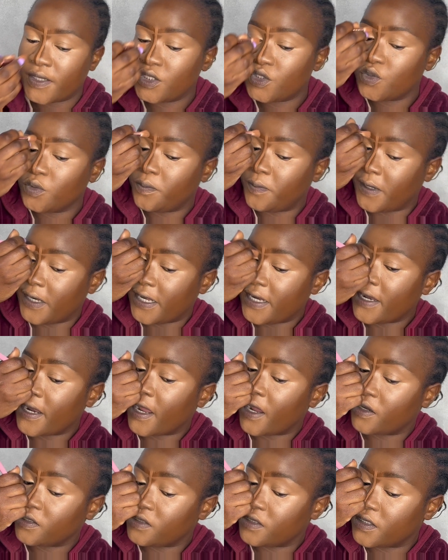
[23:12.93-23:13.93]
blend
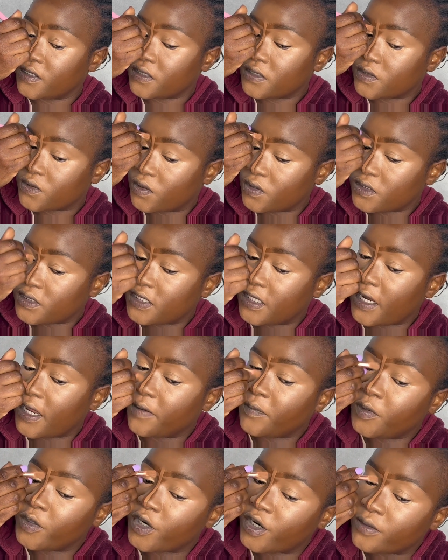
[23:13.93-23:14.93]
out this concealer I
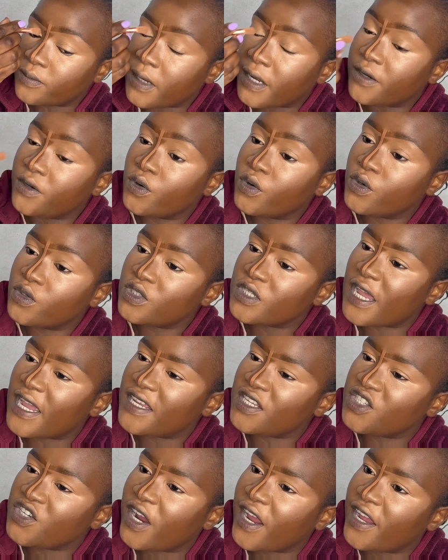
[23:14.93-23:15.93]
put on my nose, I
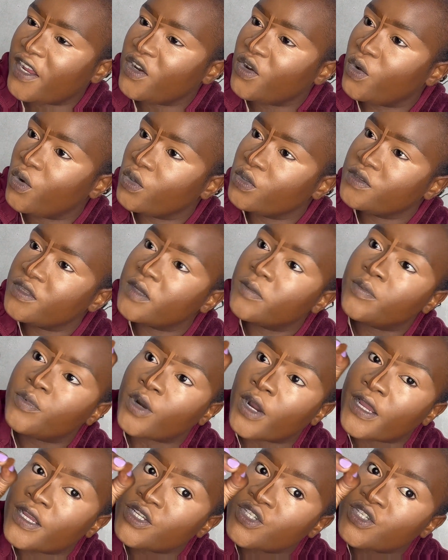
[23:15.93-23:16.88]
try and hold the brush